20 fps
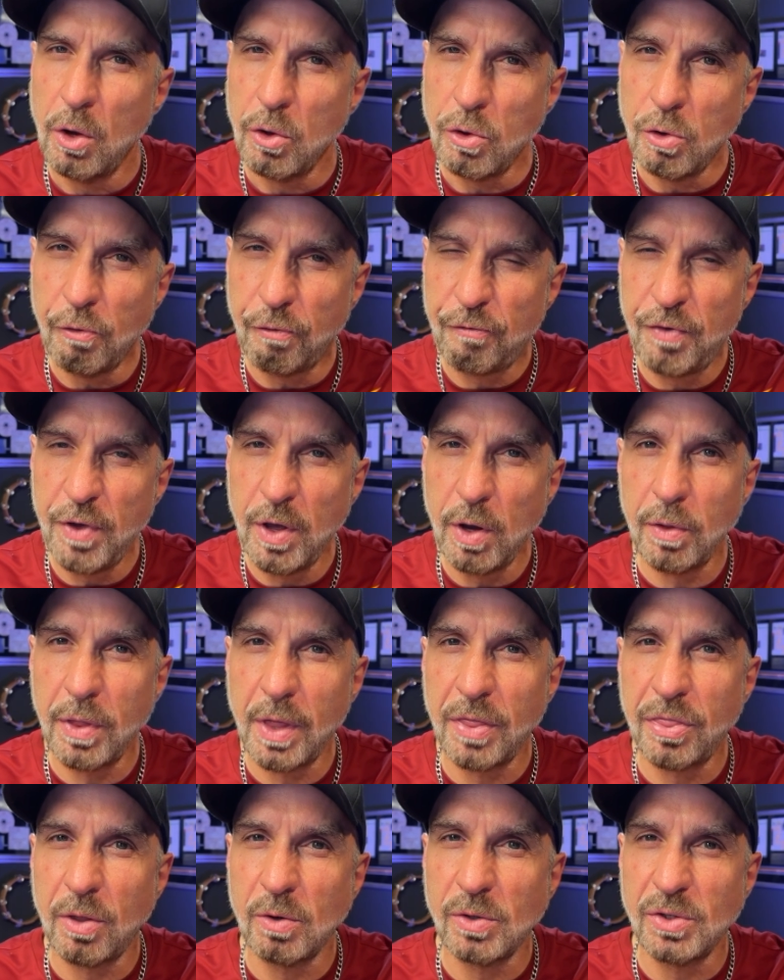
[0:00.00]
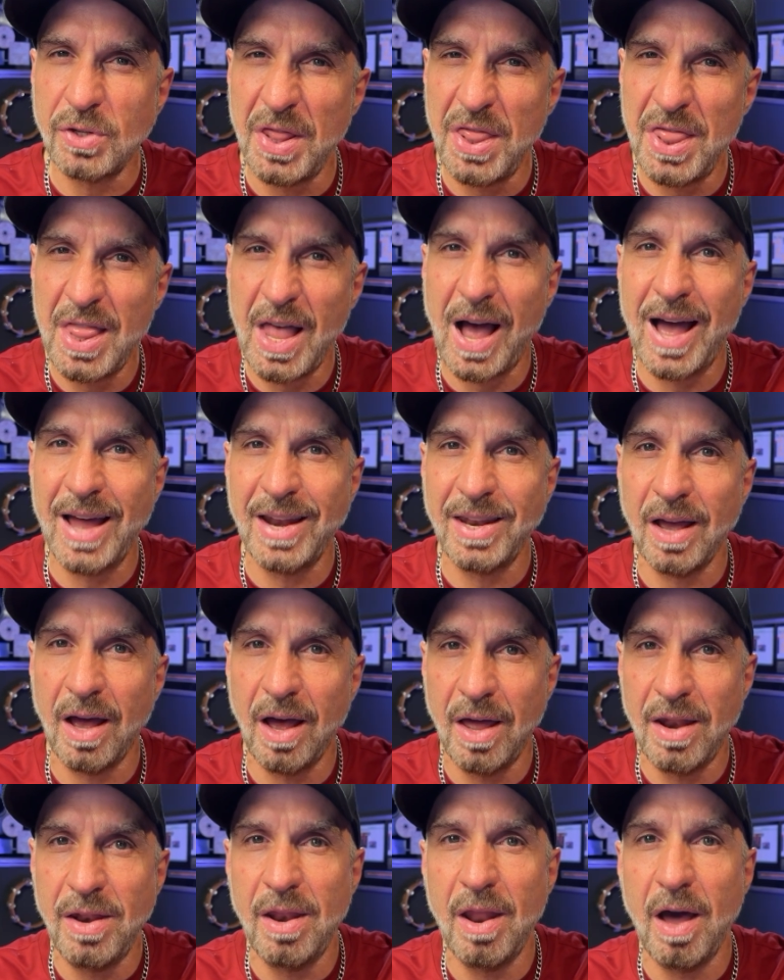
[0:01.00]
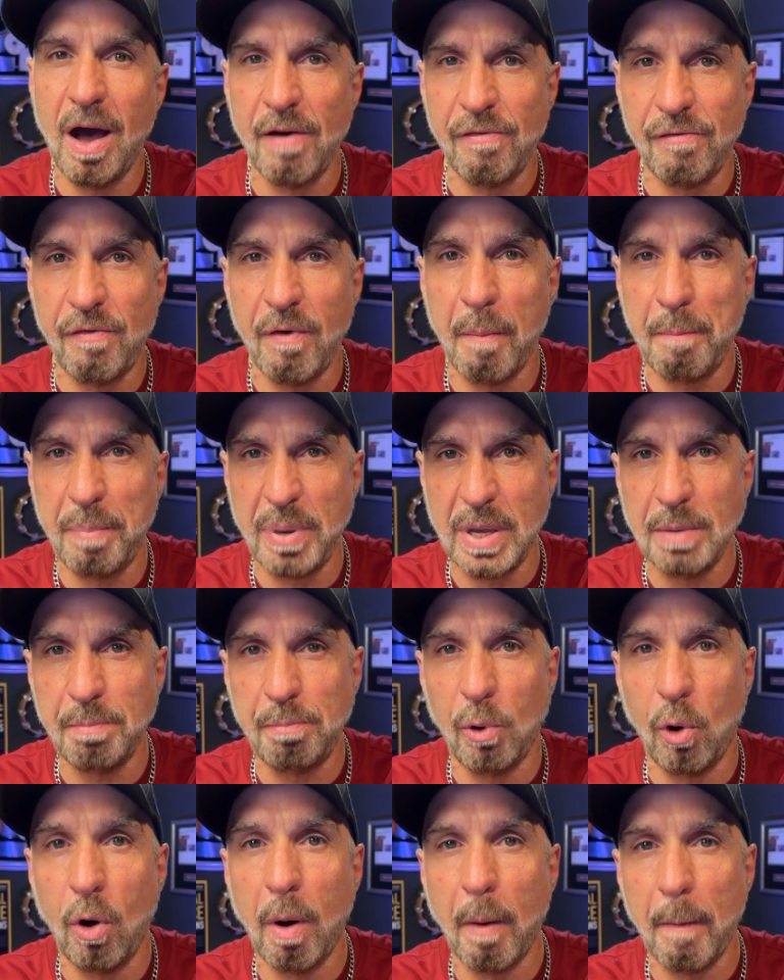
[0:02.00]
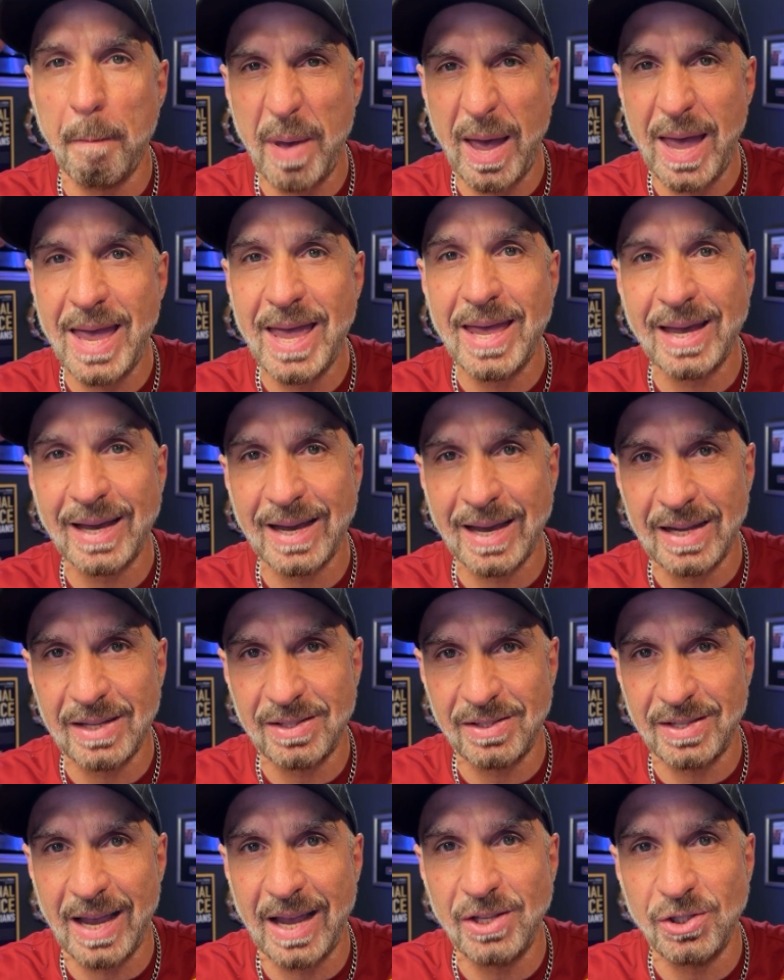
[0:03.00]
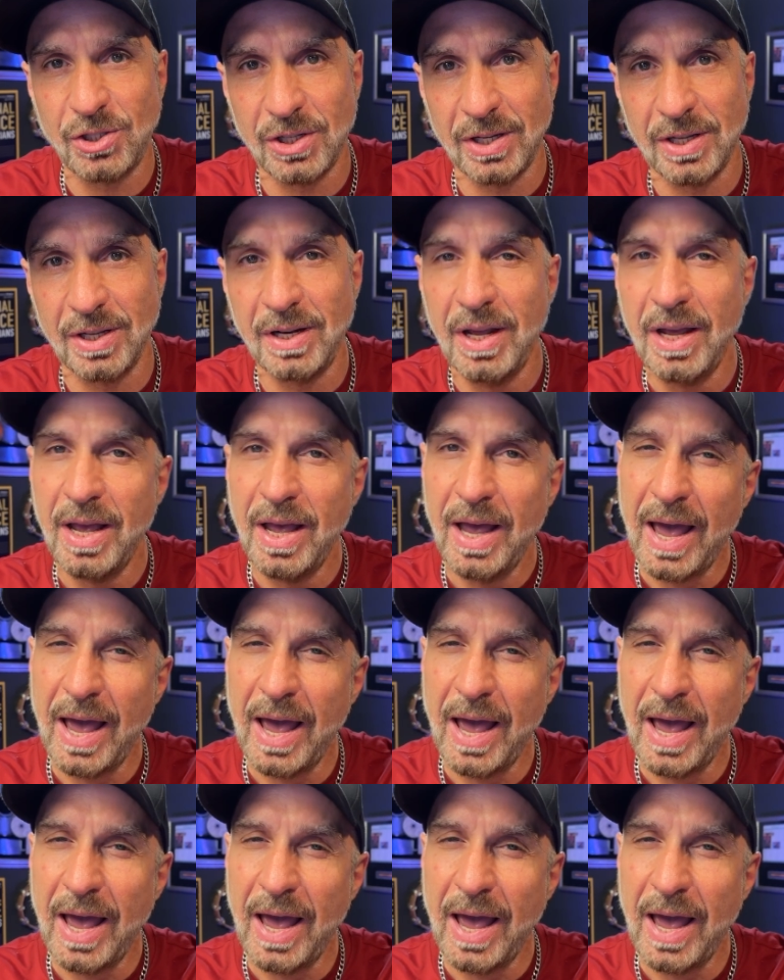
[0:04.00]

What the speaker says: You feel that there's not enough people paying attention,